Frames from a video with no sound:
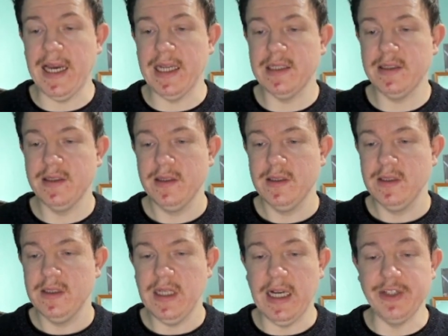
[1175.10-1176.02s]
10,
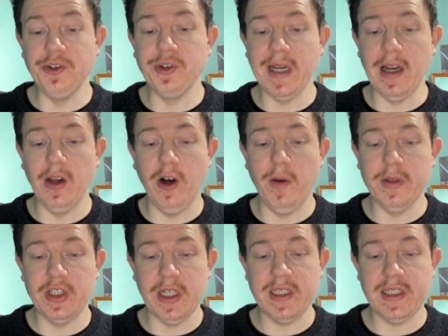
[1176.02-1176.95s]
and you get a lot
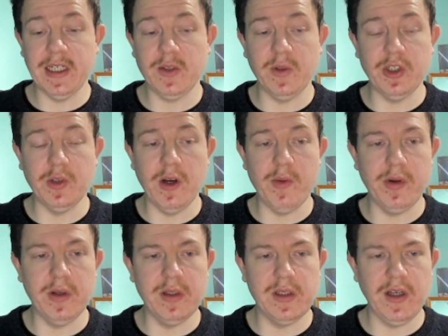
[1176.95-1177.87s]
of Majestics when you
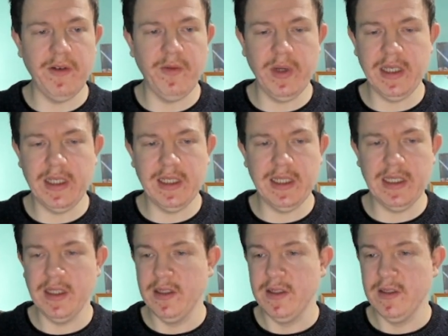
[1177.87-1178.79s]
open. So if
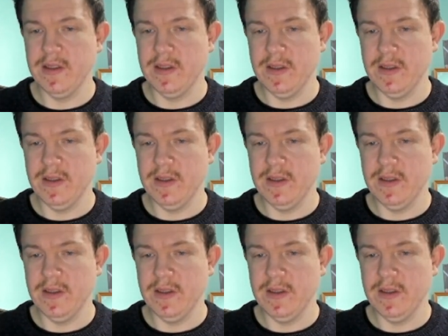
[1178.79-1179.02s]
you